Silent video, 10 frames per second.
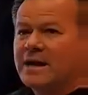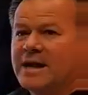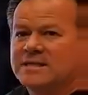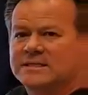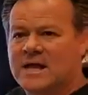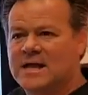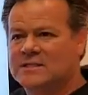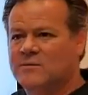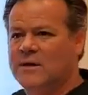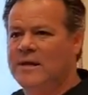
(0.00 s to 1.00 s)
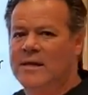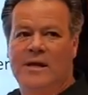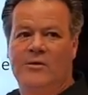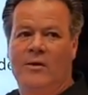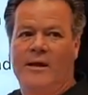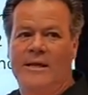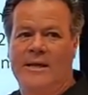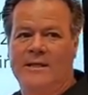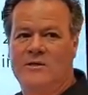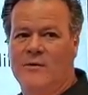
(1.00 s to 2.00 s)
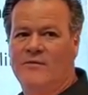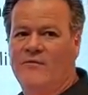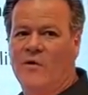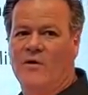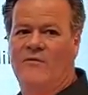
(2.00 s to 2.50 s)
asked last week, and I knew I'd get into it, 4